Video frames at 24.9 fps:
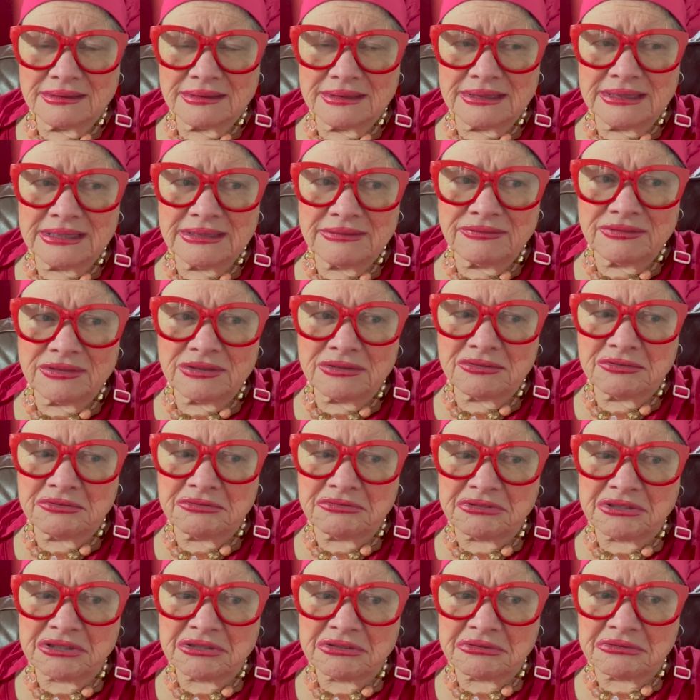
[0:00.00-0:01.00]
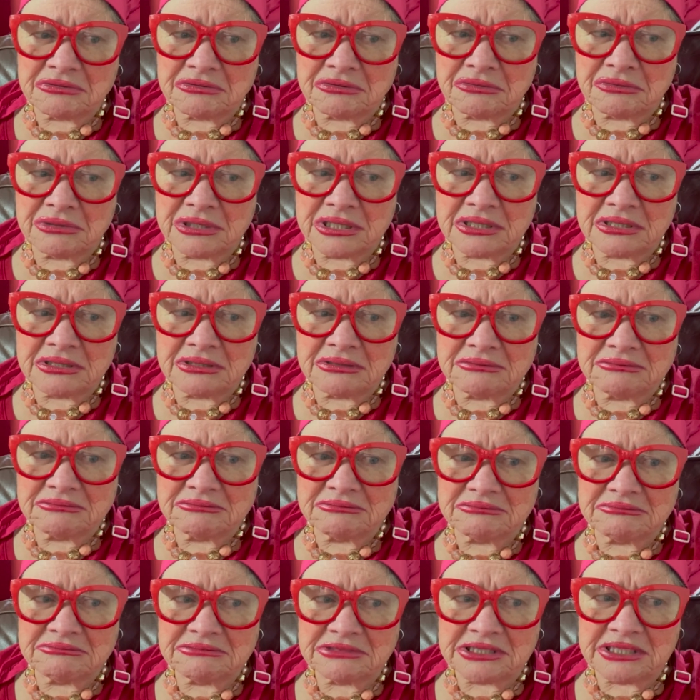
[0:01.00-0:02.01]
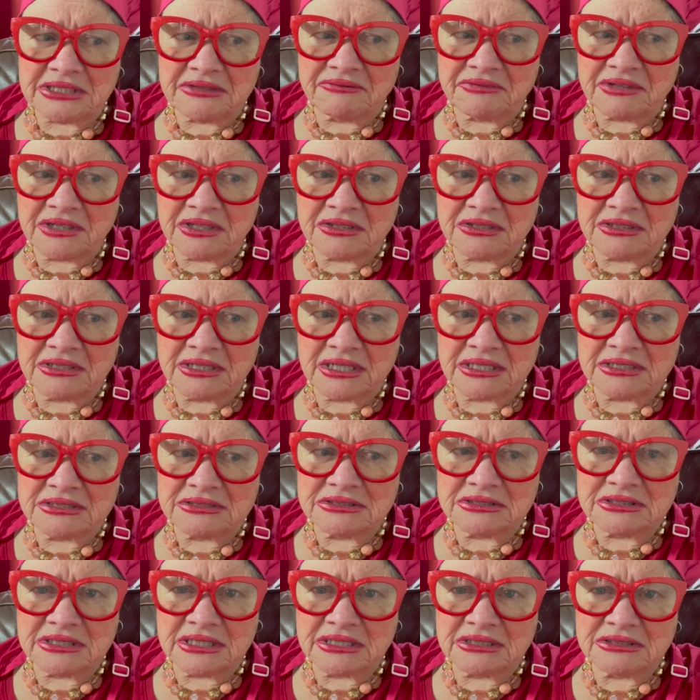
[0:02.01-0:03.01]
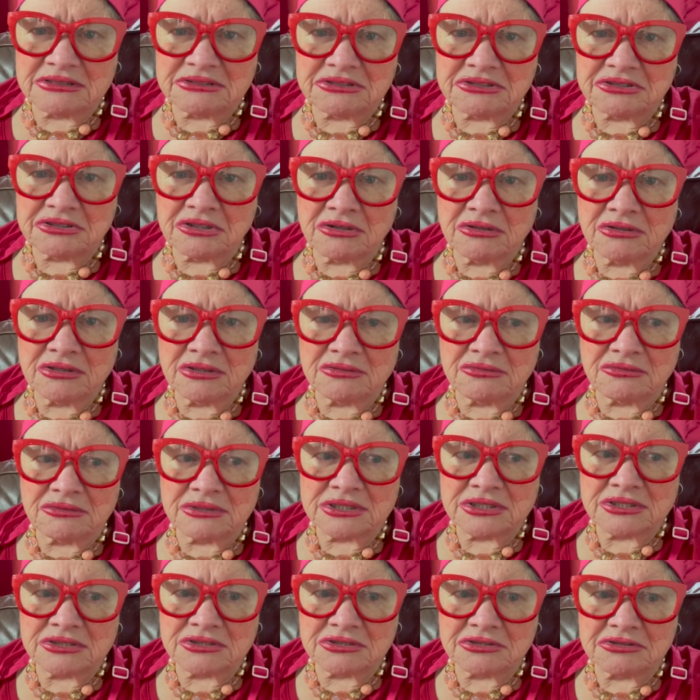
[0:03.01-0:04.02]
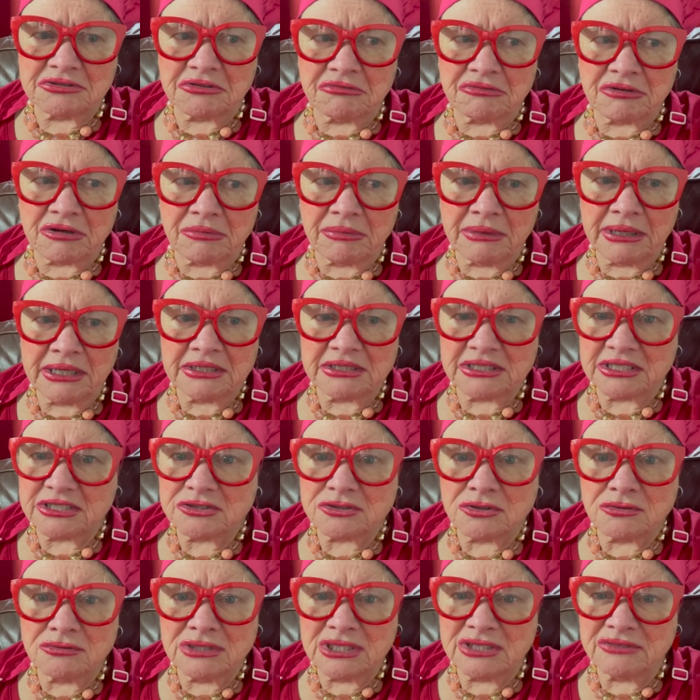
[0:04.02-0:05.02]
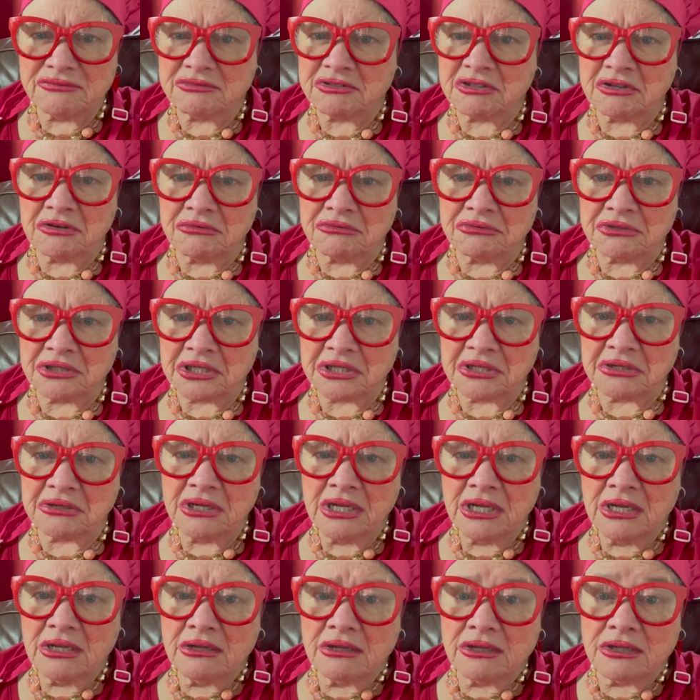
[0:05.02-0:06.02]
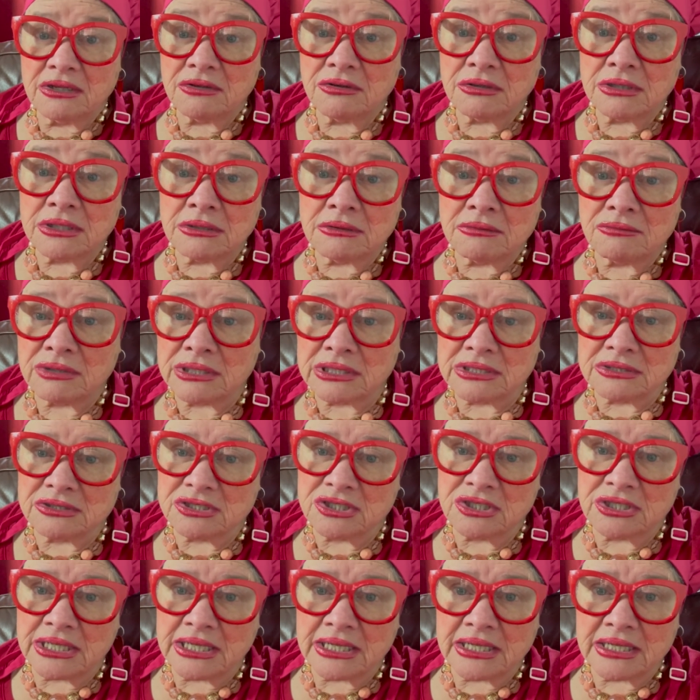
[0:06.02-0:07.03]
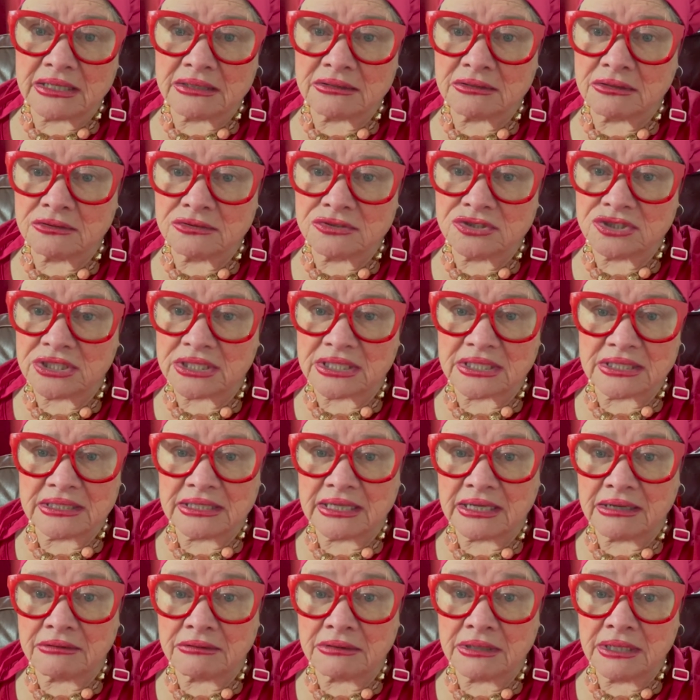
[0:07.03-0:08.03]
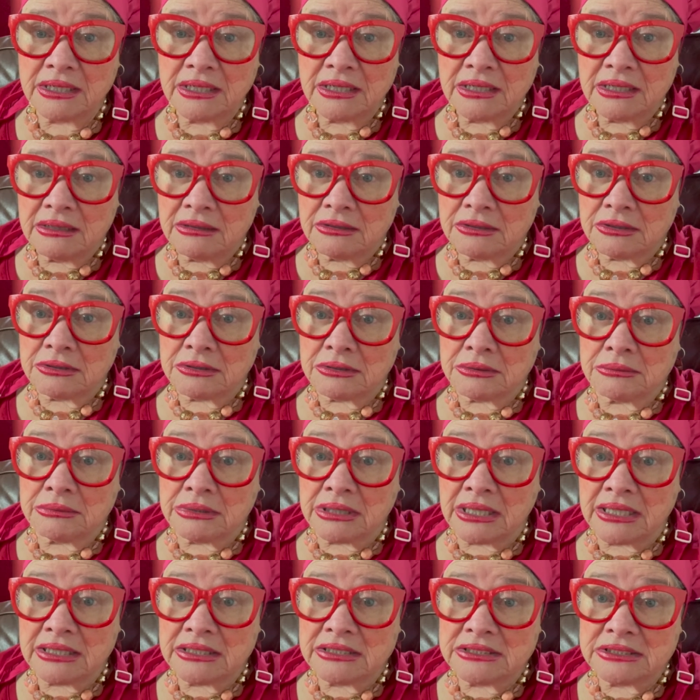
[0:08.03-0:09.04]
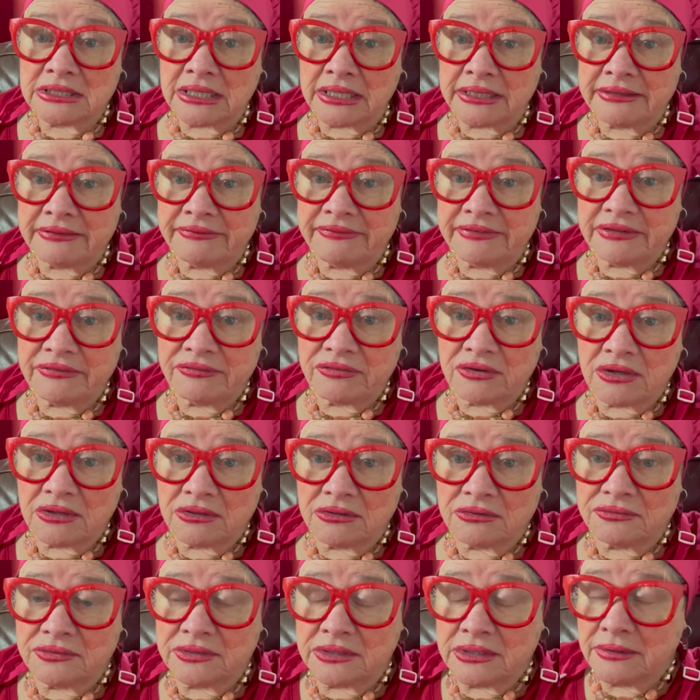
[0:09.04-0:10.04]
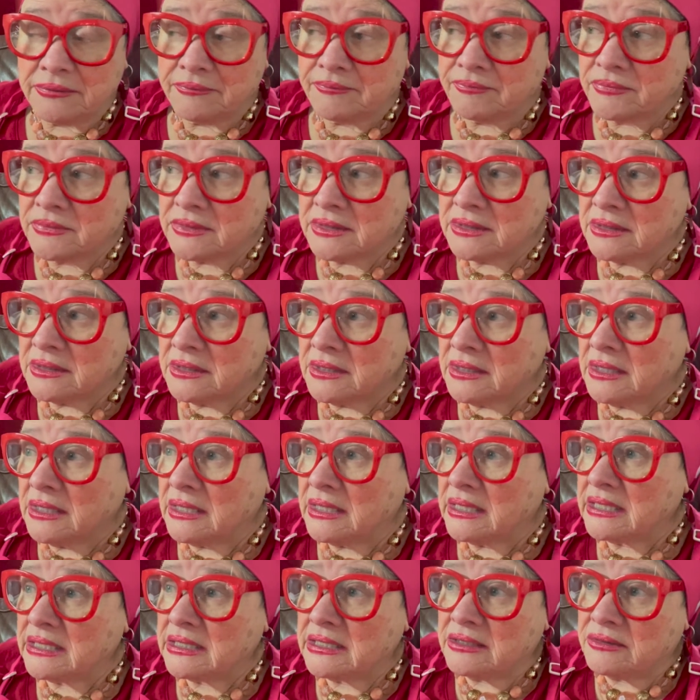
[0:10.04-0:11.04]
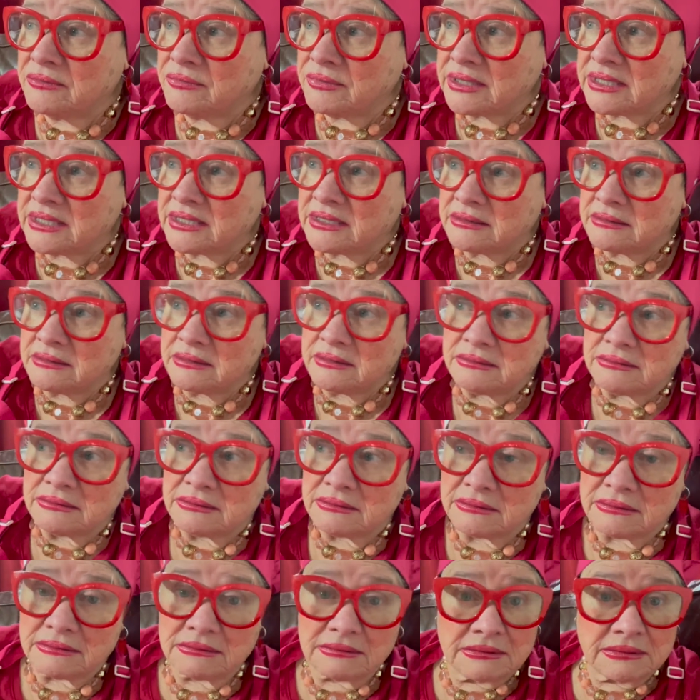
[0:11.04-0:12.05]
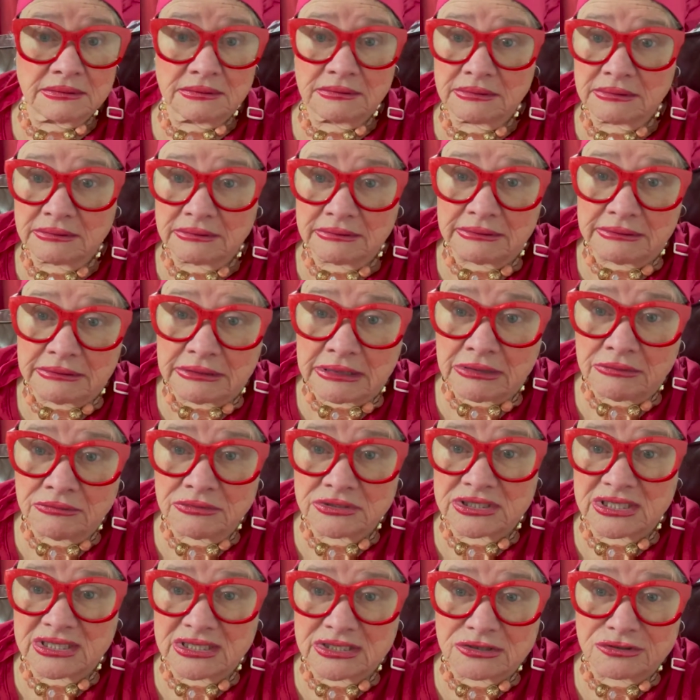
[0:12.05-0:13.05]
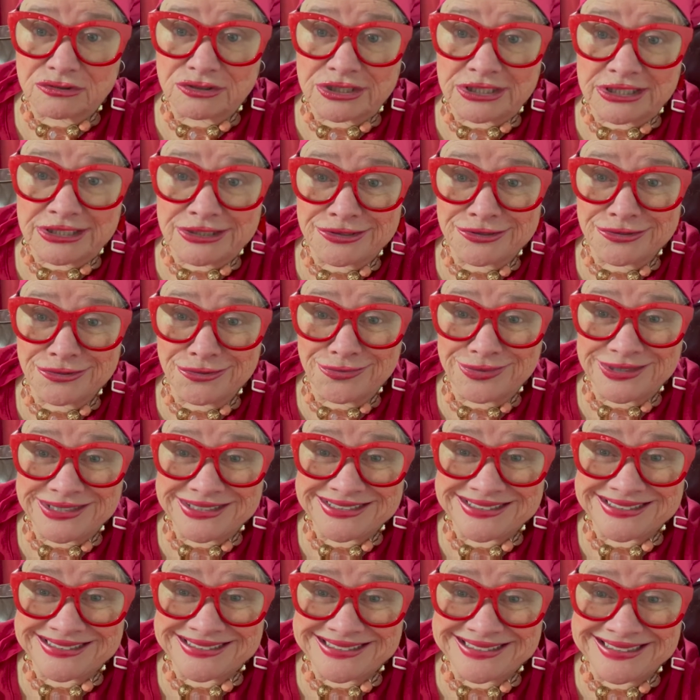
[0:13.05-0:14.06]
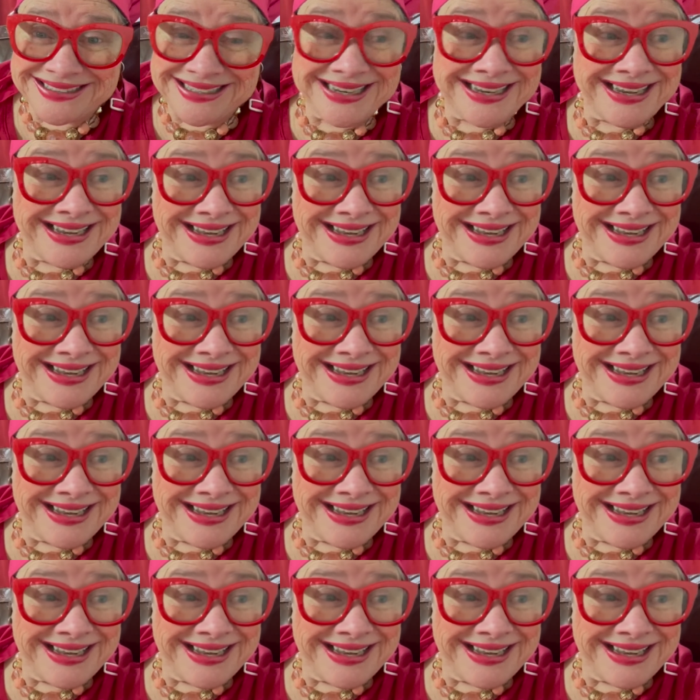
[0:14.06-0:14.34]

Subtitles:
Even though, the way St. Valentine's Day started wasn't so romantic. Don't even go there. You can go check it out. And I'm glad it's kind of evolved. Anyway, that was a little teaser, wasn't it?